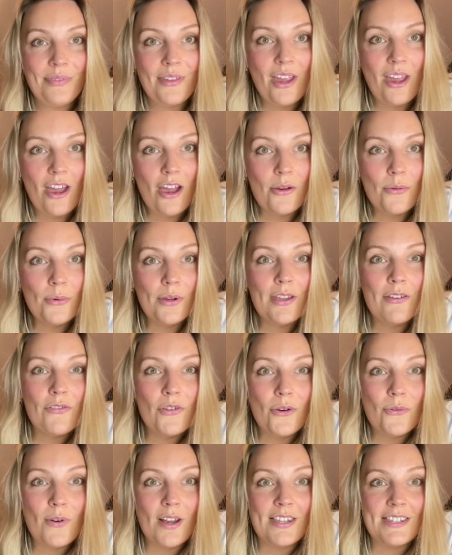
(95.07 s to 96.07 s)
I will give
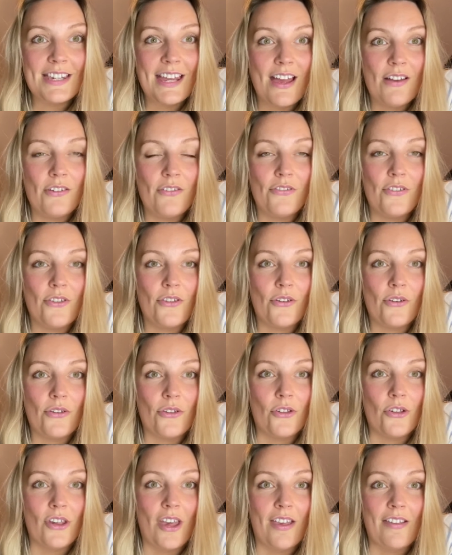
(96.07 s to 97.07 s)
you a rundown of the stocks
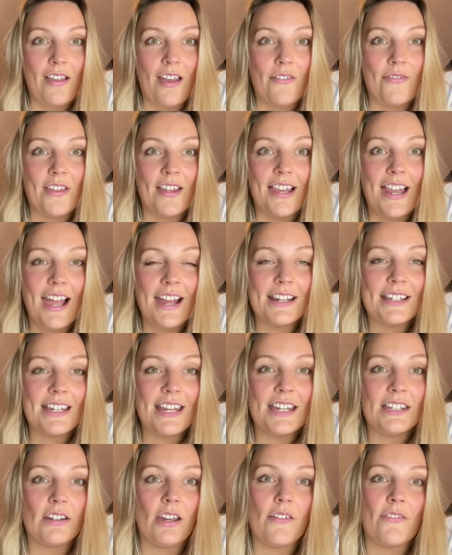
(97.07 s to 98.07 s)
and shares I've
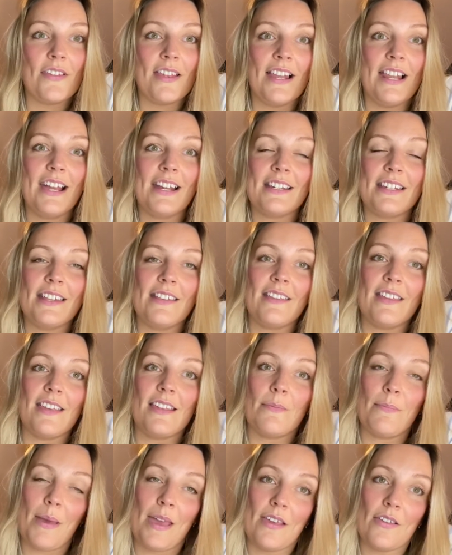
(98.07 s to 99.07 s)
selected. I've selected these
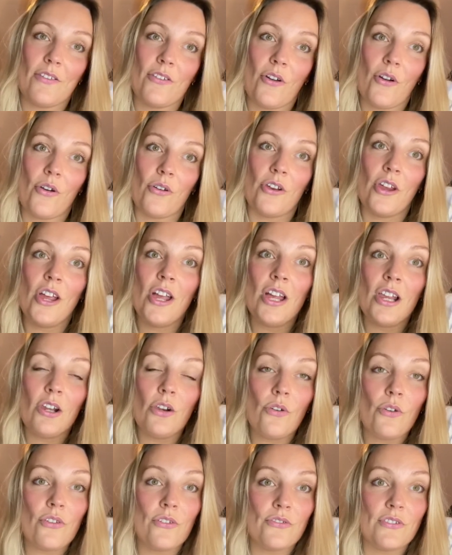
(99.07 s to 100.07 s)
based on
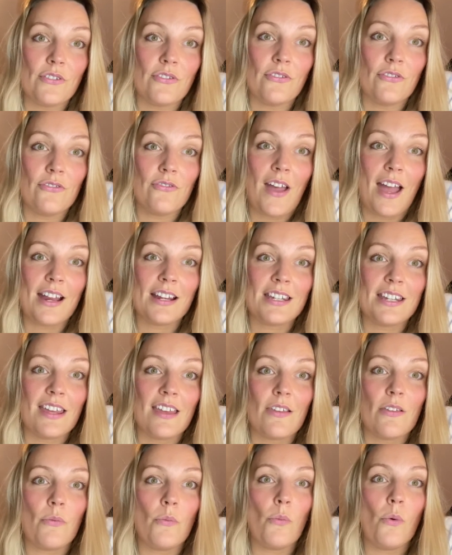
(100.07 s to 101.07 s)
lots of different
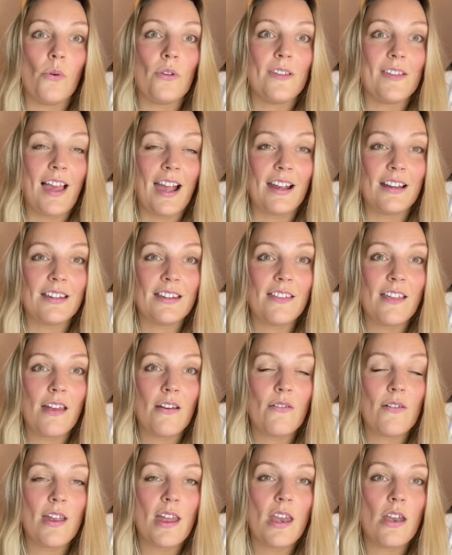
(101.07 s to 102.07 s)
factors, what sector
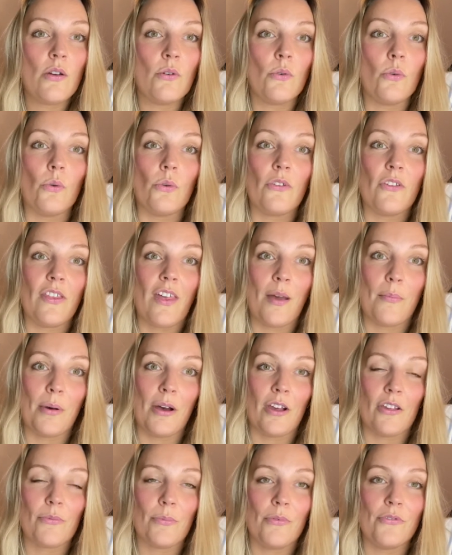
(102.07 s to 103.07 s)
they're in, also their
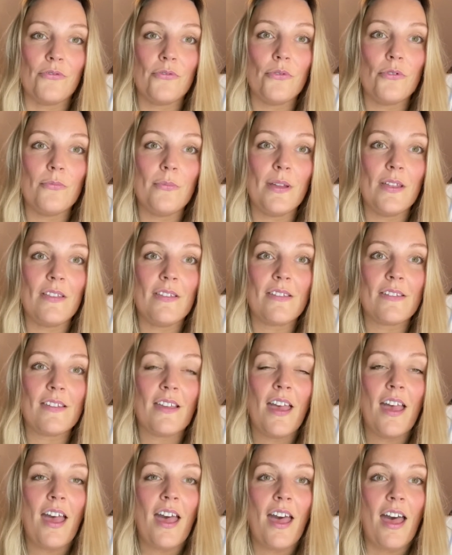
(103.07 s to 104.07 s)
past performance,
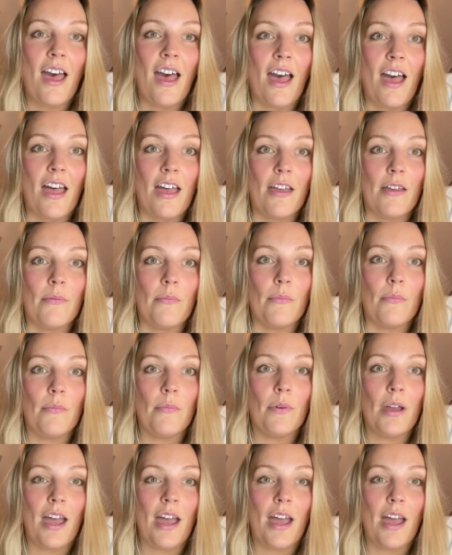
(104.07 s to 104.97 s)
and